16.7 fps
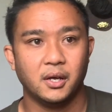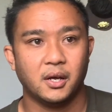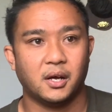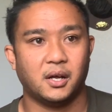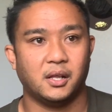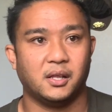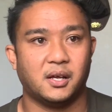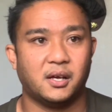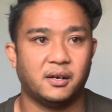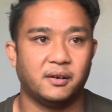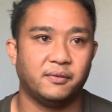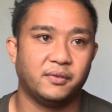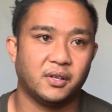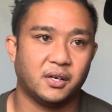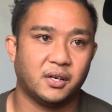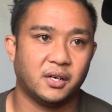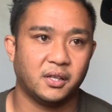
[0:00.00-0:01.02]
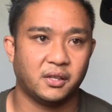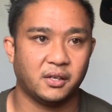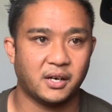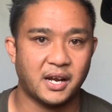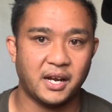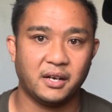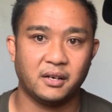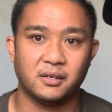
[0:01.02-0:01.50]
a lot of the other
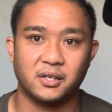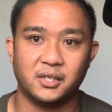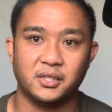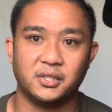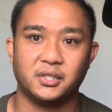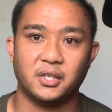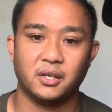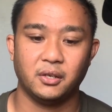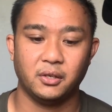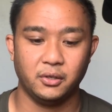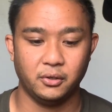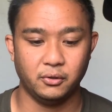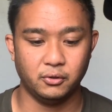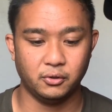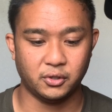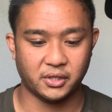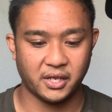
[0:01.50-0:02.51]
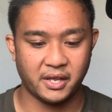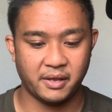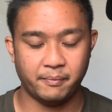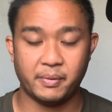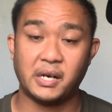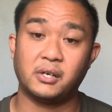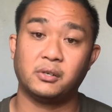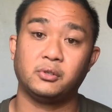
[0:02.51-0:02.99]
anglers use a
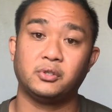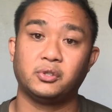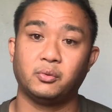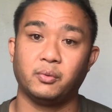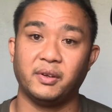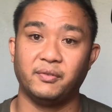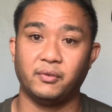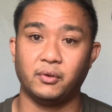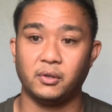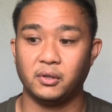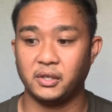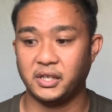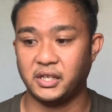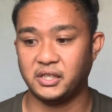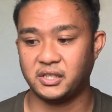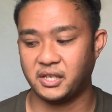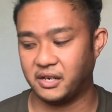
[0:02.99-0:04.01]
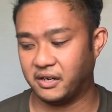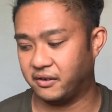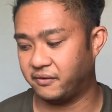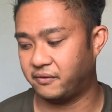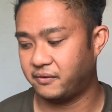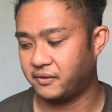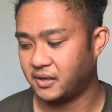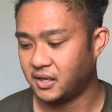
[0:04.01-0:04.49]
barrel swivel instead
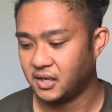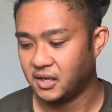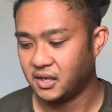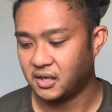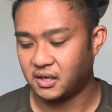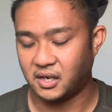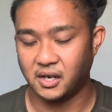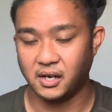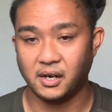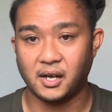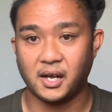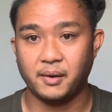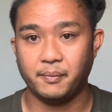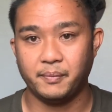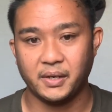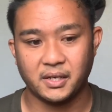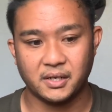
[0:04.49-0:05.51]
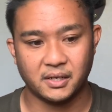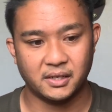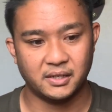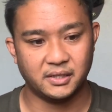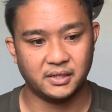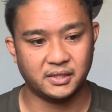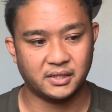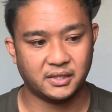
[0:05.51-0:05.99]
of a knot
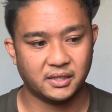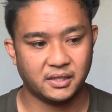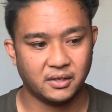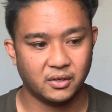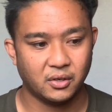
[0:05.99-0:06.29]
because